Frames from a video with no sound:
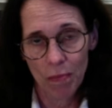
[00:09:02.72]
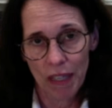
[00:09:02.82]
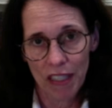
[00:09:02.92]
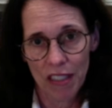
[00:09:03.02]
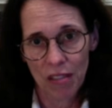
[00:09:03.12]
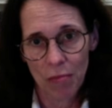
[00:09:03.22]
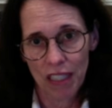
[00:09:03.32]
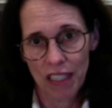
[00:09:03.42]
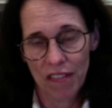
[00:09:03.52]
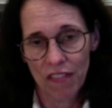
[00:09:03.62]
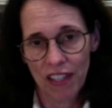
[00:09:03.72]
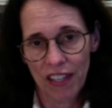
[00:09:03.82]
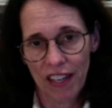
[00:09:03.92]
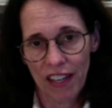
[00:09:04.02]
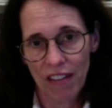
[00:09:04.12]
manage somebody if they
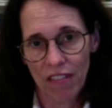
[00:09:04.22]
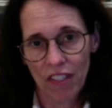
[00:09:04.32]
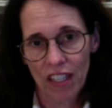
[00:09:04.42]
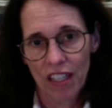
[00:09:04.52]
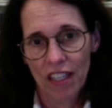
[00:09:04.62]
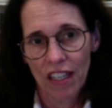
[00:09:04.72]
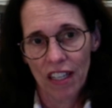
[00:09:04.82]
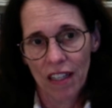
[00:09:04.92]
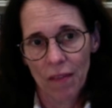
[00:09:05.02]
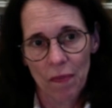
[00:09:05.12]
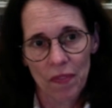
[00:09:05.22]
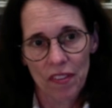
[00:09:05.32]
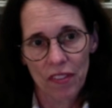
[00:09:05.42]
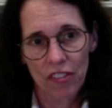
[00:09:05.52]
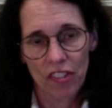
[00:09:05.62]
have a
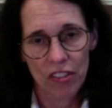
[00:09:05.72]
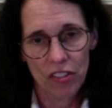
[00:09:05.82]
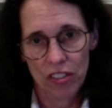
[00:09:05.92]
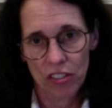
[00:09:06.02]
sensor.